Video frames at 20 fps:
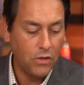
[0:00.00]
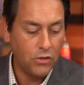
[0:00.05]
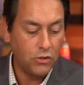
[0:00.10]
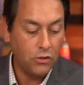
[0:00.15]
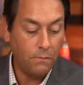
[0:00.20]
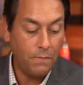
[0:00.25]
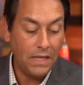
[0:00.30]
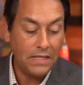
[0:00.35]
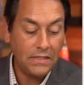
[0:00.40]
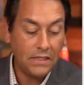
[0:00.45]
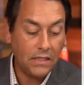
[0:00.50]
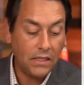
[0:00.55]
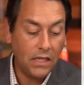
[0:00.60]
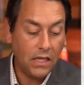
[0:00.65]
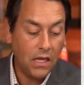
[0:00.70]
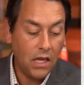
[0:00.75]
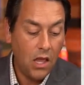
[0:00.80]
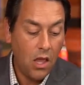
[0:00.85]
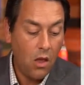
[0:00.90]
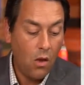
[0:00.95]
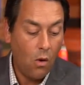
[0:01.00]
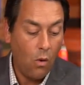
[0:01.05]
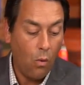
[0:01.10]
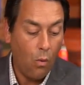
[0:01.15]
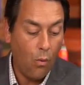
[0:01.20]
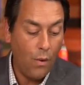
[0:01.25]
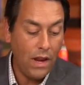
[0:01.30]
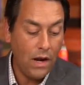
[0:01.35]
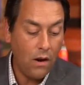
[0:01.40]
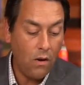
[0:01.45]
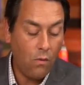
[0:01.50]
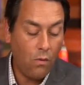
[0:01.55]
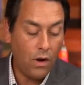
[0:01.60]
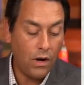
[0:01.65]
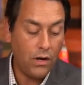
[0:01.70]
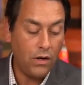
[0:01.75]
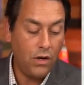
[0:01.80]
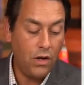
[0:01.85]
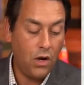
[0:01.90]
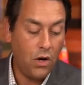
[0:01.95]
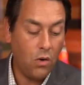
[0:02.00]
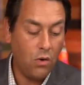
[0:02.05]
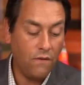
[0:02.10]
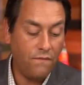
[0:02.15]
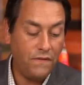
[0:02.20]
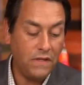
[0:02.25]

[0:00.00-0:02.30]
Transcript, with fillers: So basically, we don't want to know